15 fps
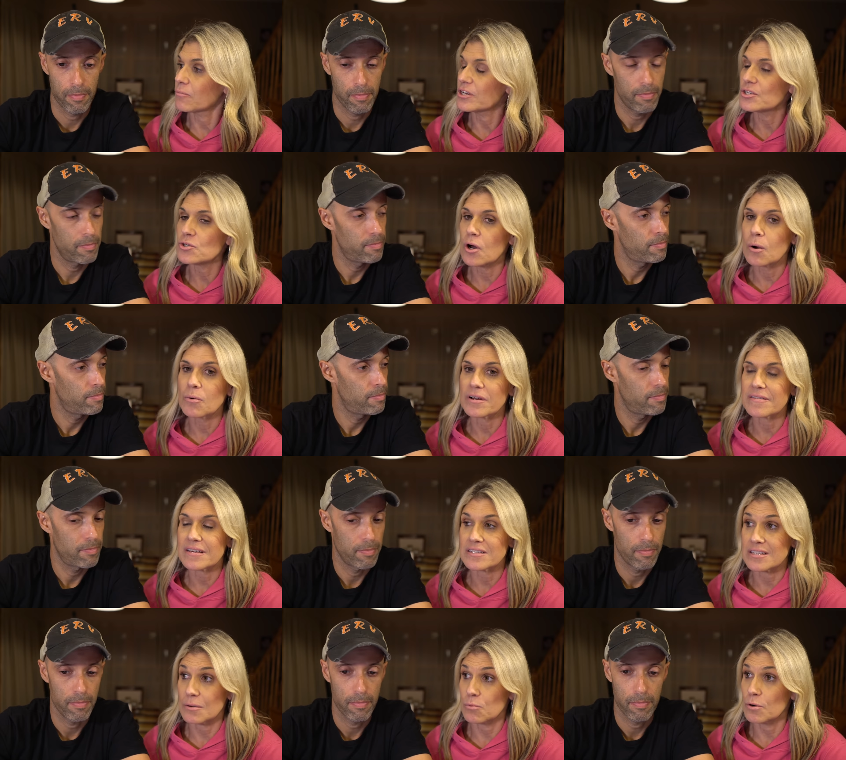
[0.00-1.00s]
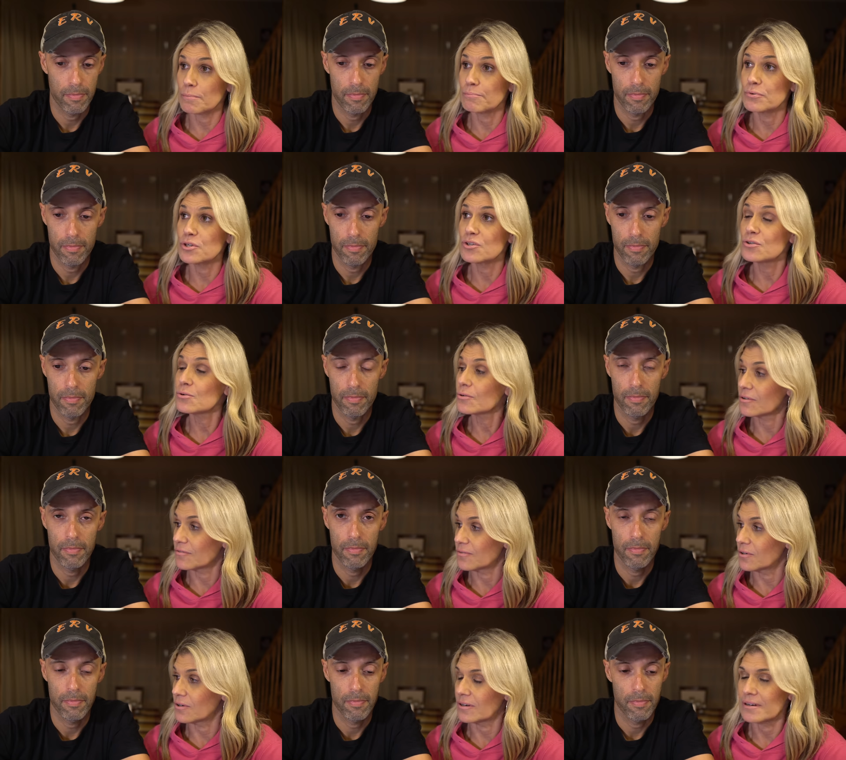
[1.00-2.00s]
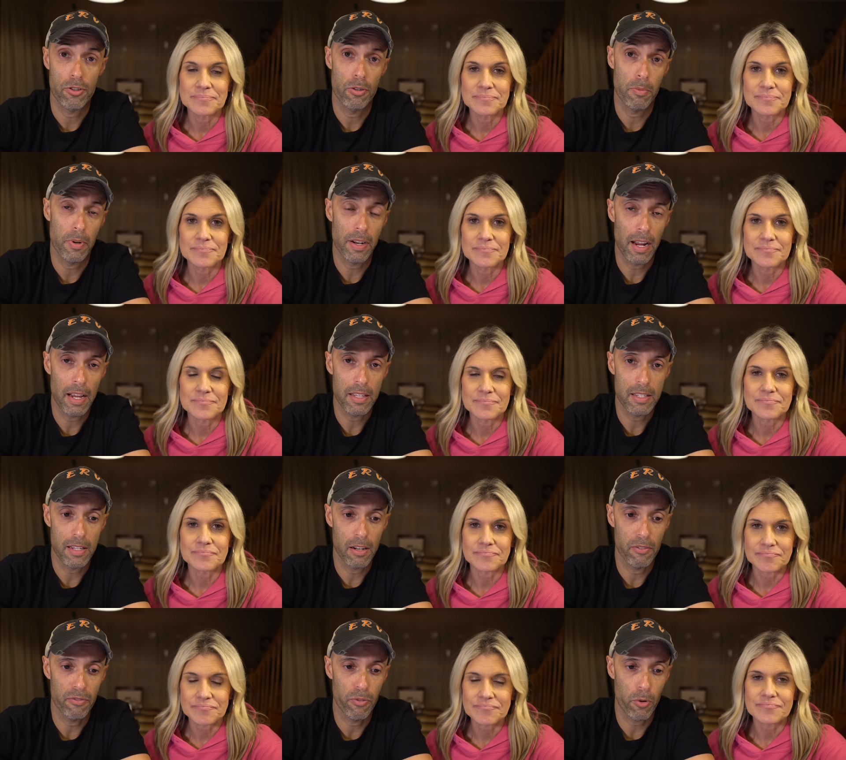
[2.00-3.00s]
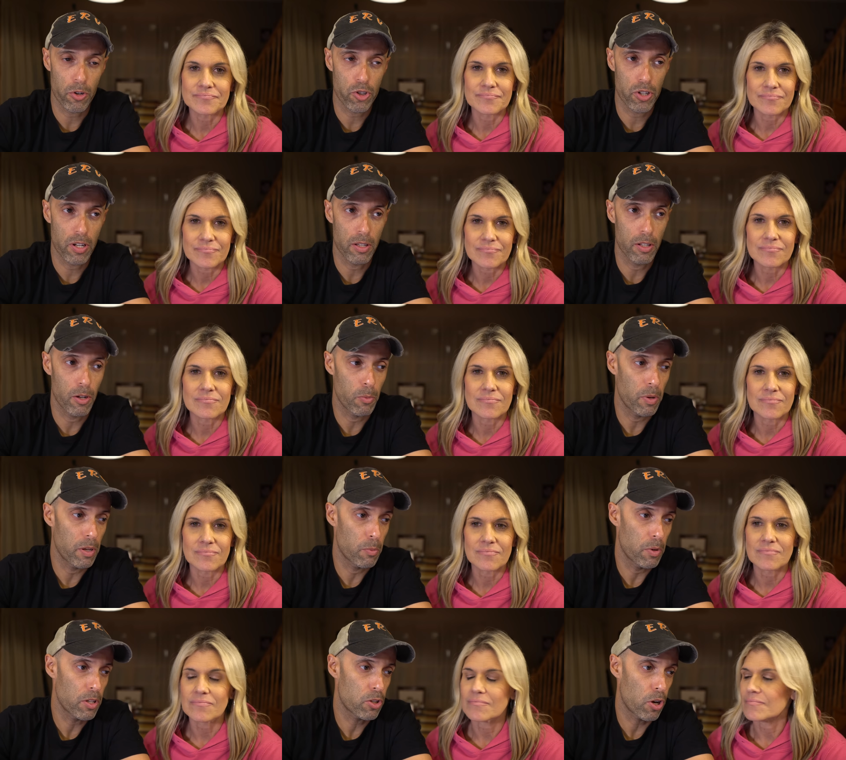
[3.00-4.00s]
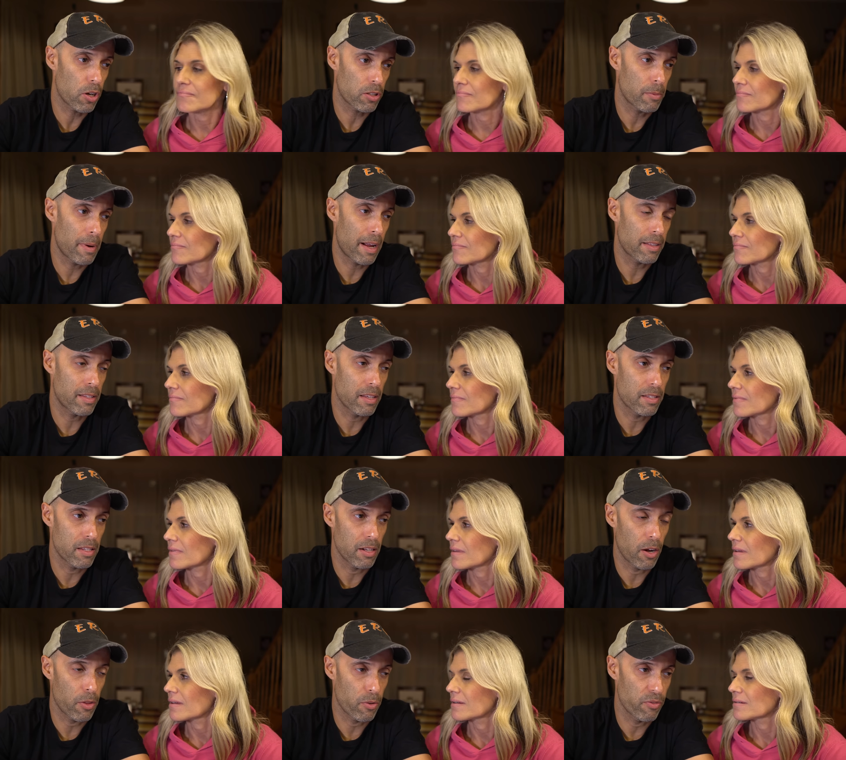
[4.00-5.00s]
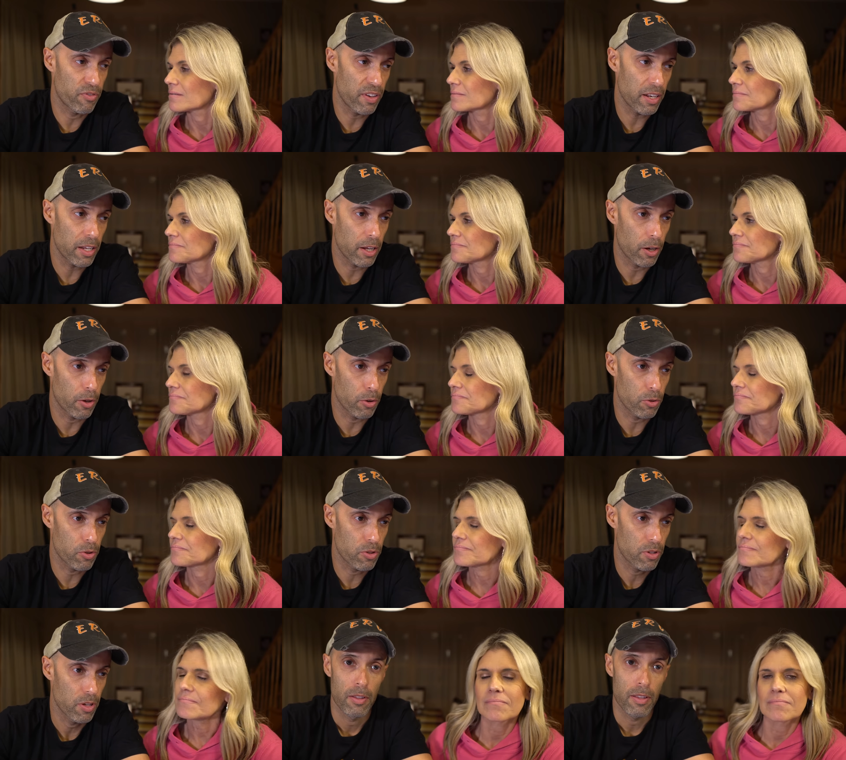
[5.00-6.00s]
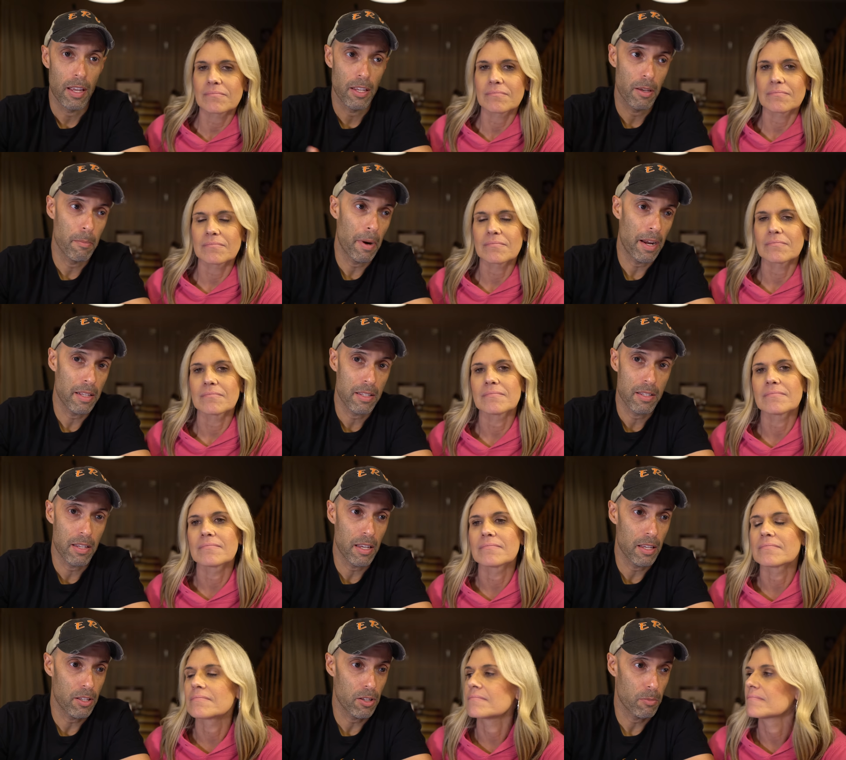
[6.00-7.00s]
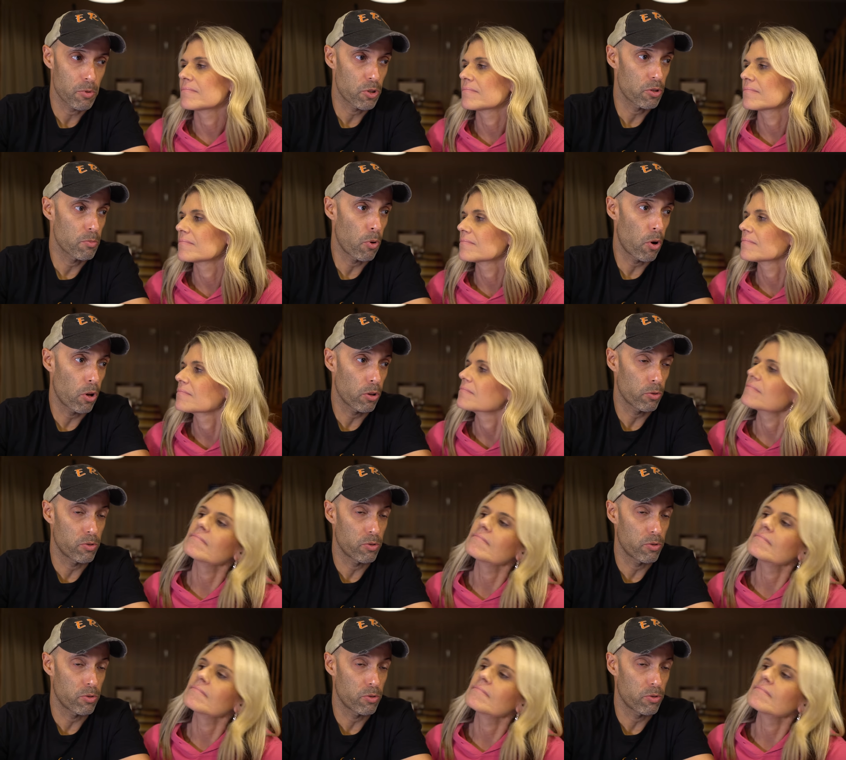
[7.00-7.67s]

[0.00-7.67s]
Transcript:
Speaker 1: we saw one of these. They were beautiful.
Speaker 2: Super nice and unfortunate. You know, we, we talked about this in other videos that you might see some smaller